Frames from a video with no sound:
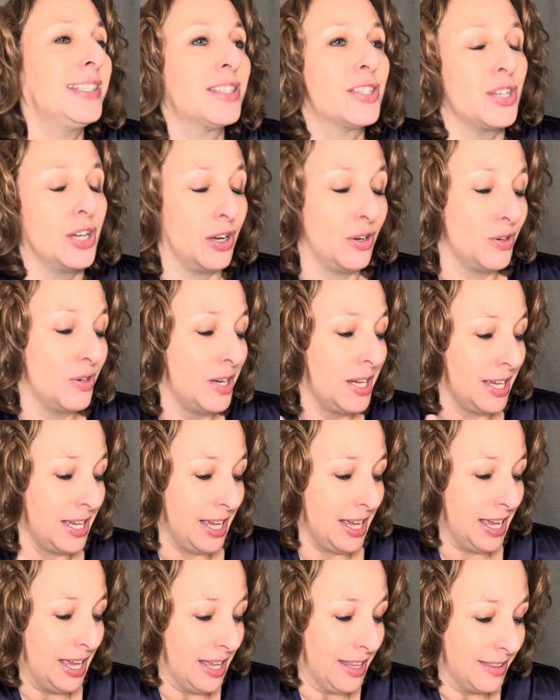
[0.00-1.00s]
So
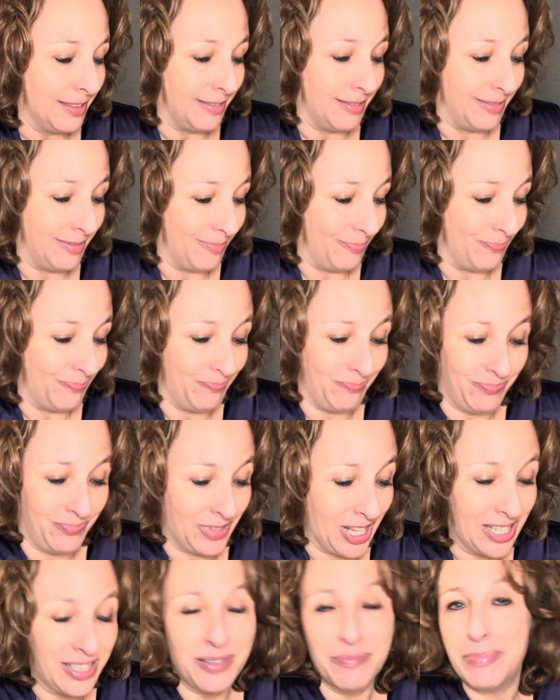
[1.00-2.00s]

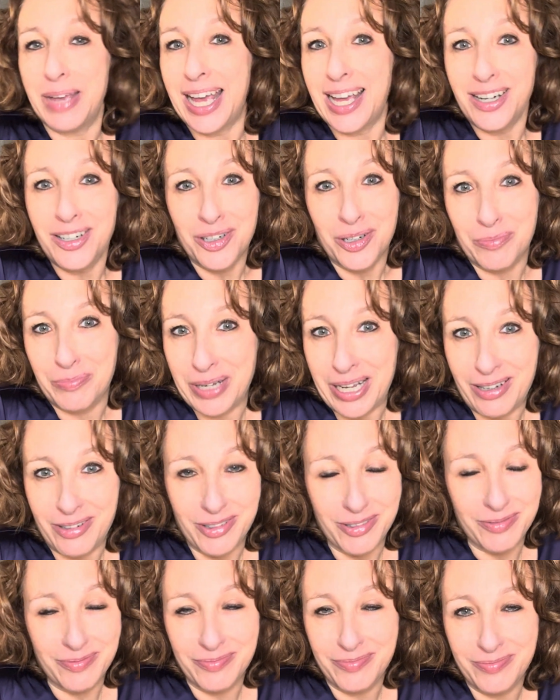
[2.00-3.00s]
doesn't matter about